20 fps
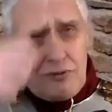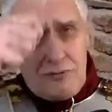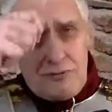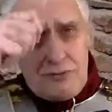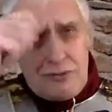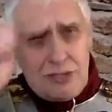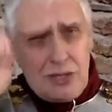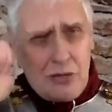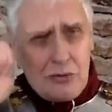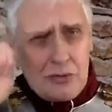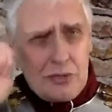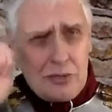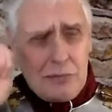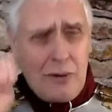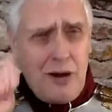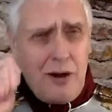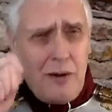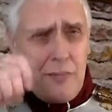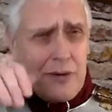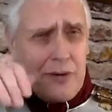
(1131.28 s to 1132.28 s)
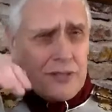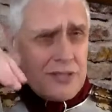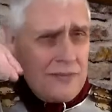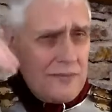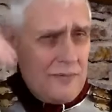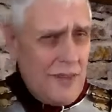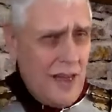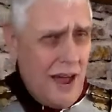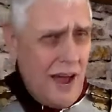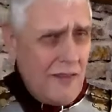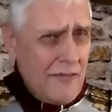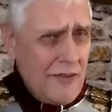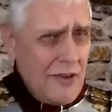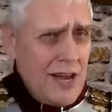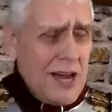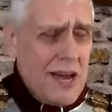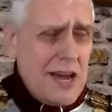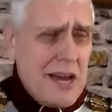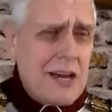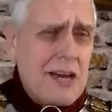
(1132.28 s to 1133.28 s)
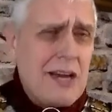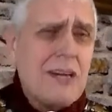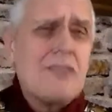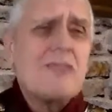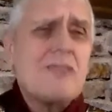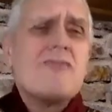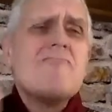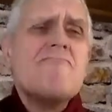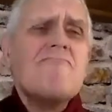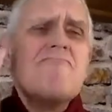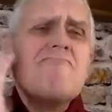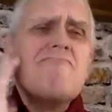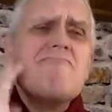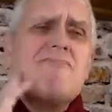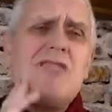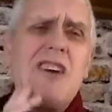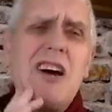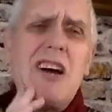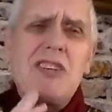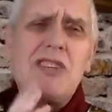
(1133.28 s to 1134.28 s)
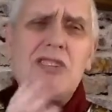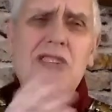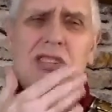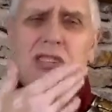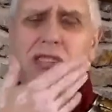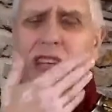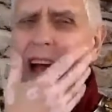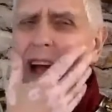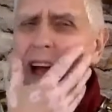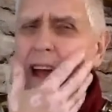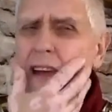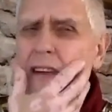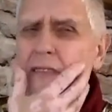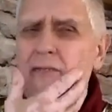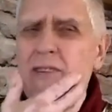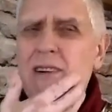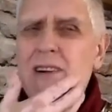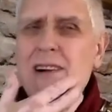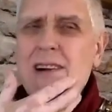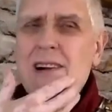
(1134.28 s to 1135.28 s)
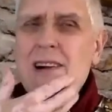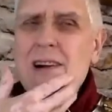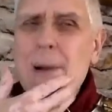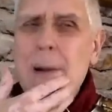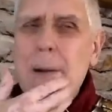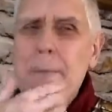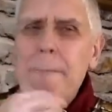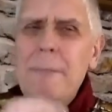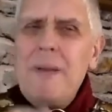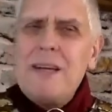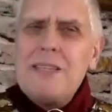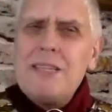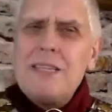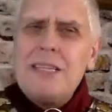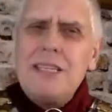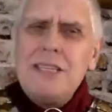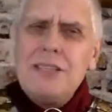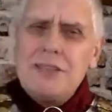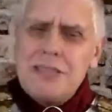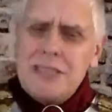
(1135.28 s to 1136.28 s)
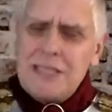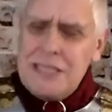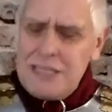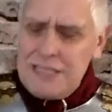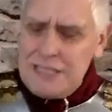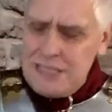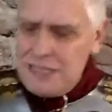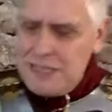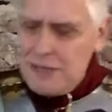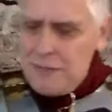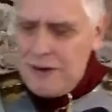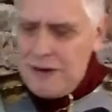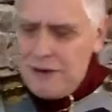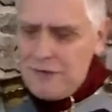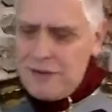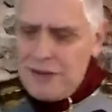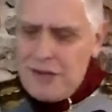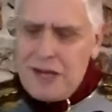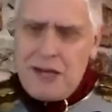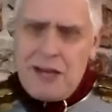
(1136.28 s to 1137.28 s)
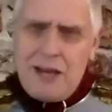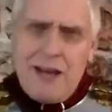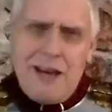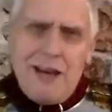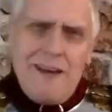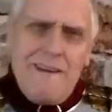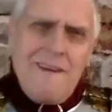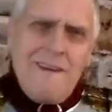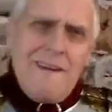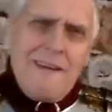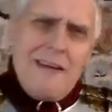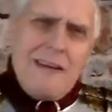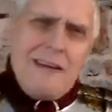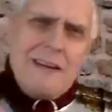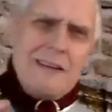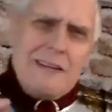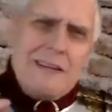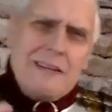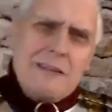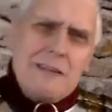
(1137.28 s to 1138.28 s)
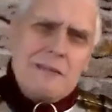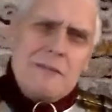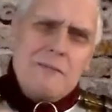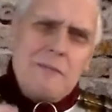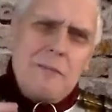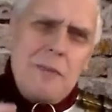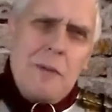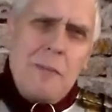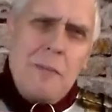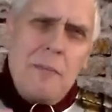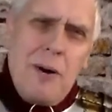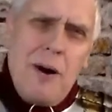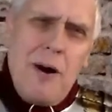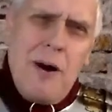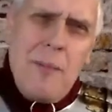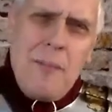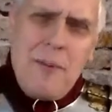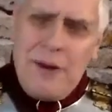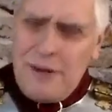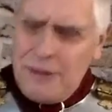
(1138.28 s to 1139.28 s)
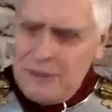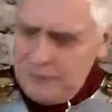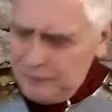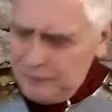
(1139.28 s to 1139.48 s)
Go to the barbers, have your hair cut, nice shave. That's an interesting thing about the barber.